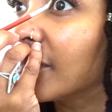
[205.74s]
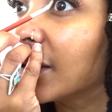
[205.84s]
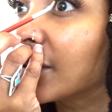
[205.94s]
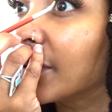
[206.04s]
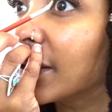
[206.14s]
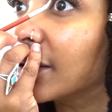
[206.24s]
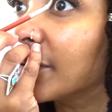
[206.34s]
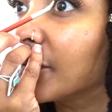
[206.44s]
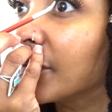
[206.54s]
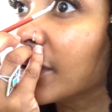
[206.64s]
This week has been
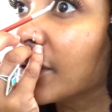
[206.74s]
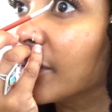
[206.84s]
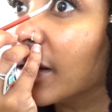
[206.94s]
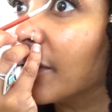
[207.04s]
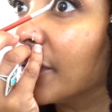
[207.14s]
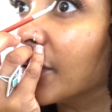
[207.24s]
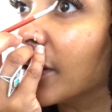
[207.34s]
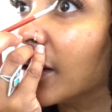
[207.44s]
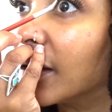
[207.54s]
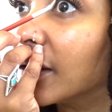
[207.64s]
really rough, you
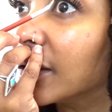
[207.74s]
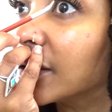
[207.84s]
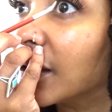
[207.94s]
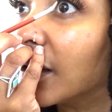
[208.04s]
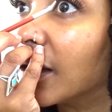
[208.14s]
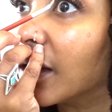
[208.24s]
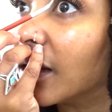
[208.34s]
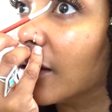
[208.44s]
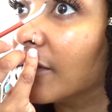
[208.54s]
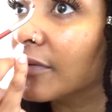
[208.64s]
guys. I
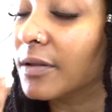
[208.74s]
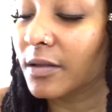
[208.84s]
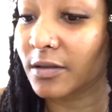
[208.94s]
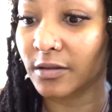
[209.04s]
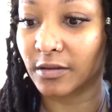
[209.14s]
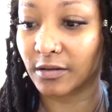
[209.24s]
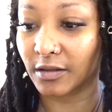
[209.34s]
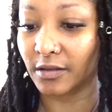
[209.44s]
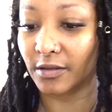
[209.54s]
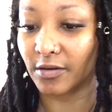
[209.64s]
have
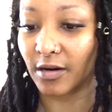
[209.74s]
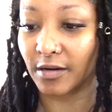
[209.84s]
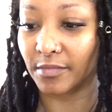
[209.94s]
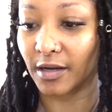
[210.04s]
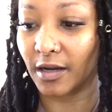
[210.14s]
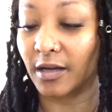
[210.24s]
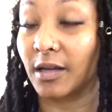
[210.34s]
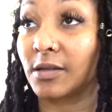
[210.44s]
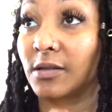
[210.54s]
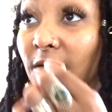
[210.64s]
really cried my
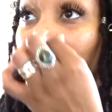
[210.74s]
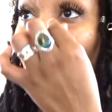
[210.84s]
eyelashes off